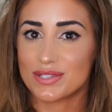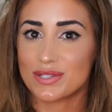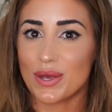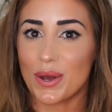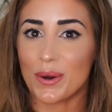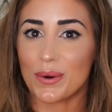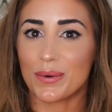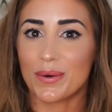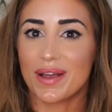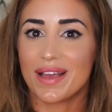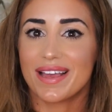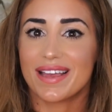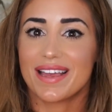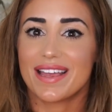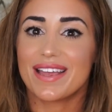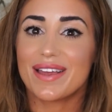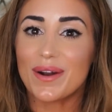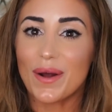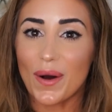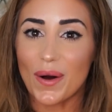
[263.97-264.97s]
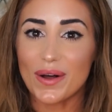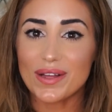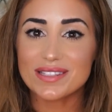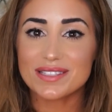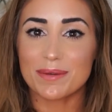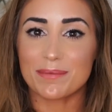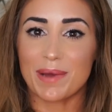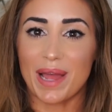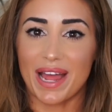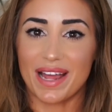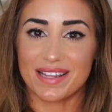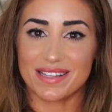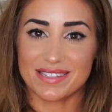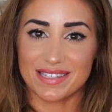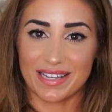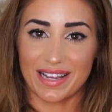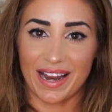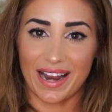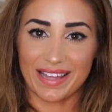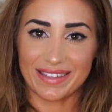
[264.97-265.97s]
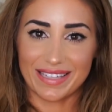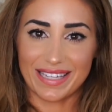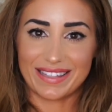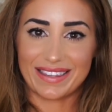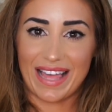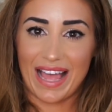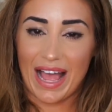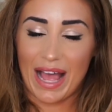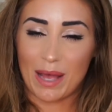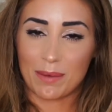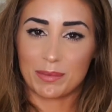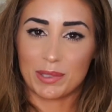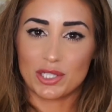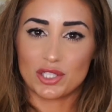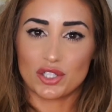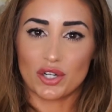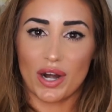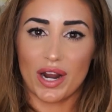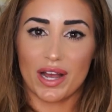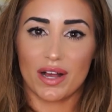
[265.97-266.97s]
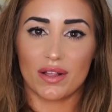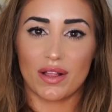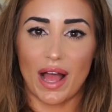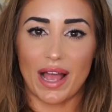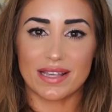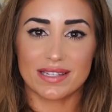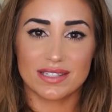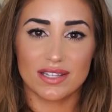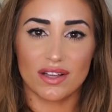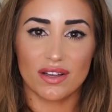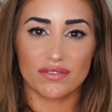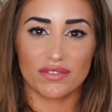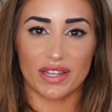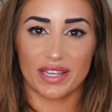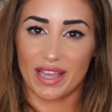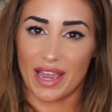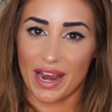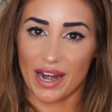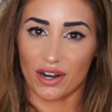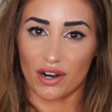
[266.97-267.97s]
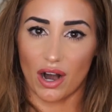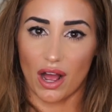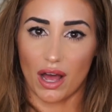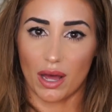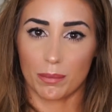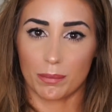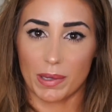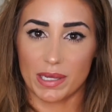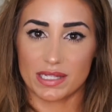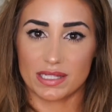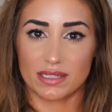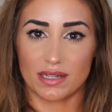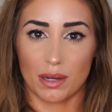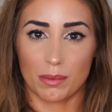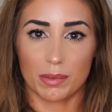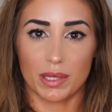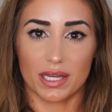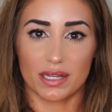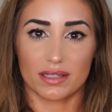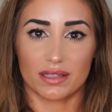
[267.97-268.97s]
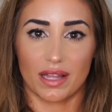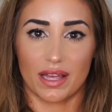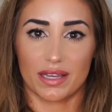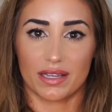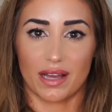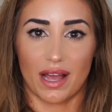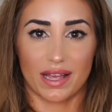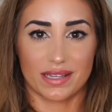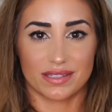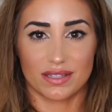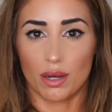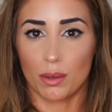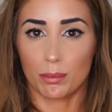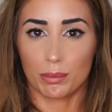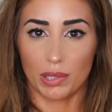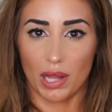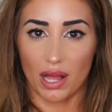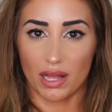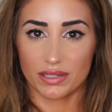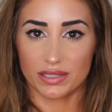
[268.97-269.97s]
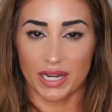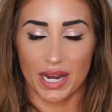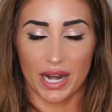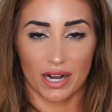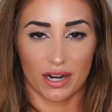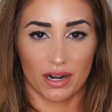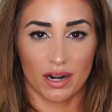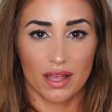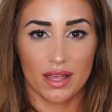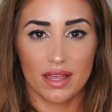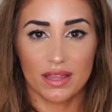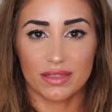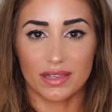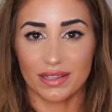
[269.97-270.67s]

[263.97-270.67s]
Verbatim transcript: So it all depends. Like I had like the happy trail. I still have like hair on my stomach. Like I still have blonde hair.